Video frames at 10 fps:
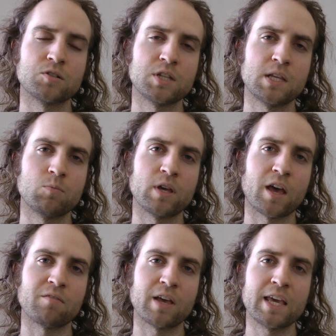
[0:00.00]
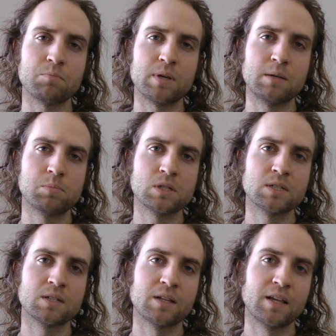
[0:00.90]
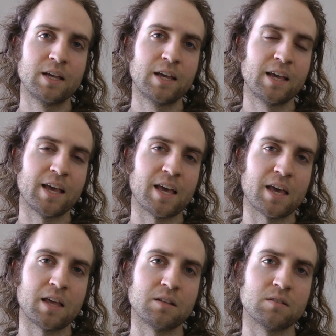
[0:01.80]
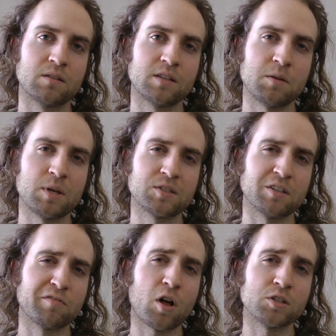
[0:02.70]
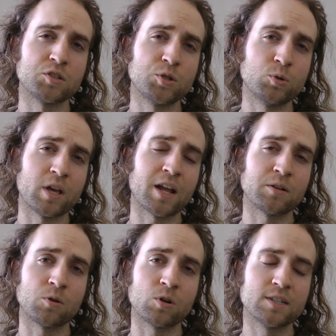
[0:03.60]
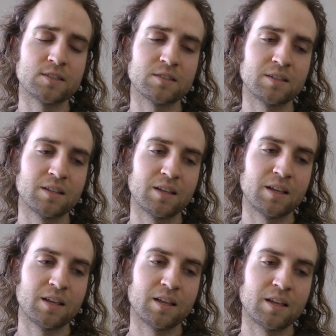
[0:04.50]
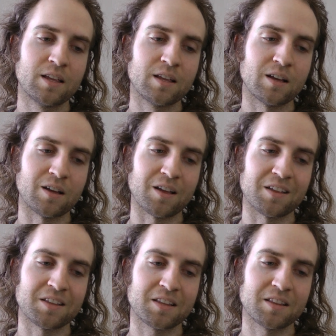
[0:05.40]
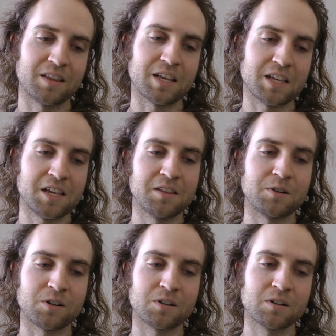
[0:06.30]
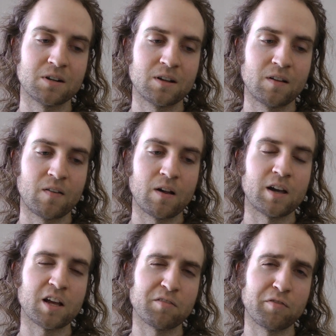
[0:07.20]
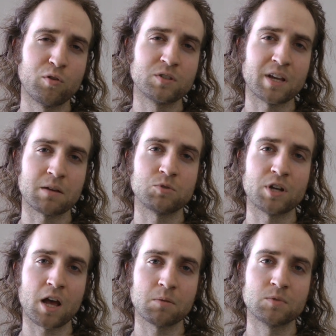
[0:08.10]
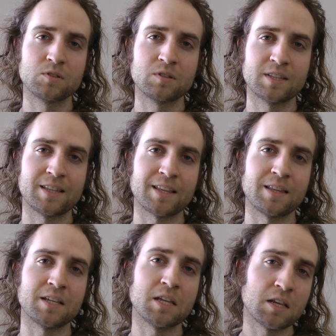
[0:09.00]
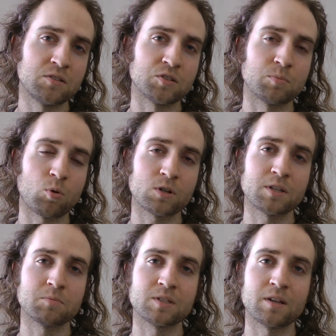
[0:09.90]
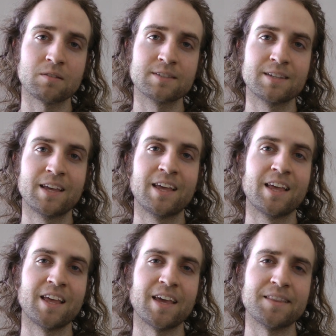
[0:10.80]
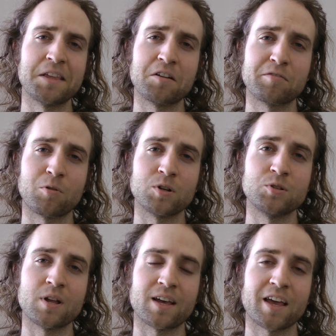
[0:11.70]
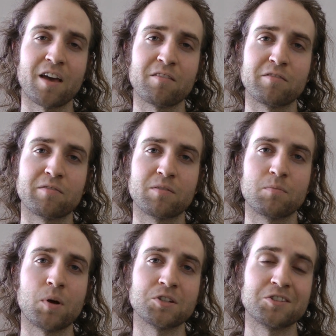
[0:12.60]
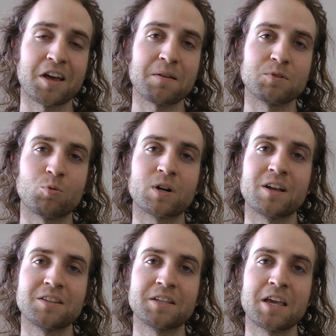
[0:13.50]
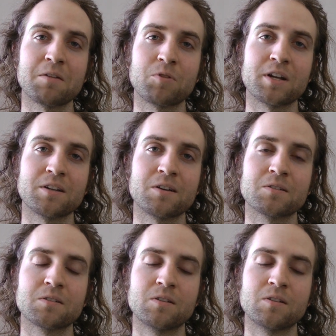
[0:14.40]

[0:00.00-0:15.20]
team, we have 8 people, and they basically fall into two categories. They either have full-time jobs that they need to support themselves and therefore do not have much time to work on the game right now,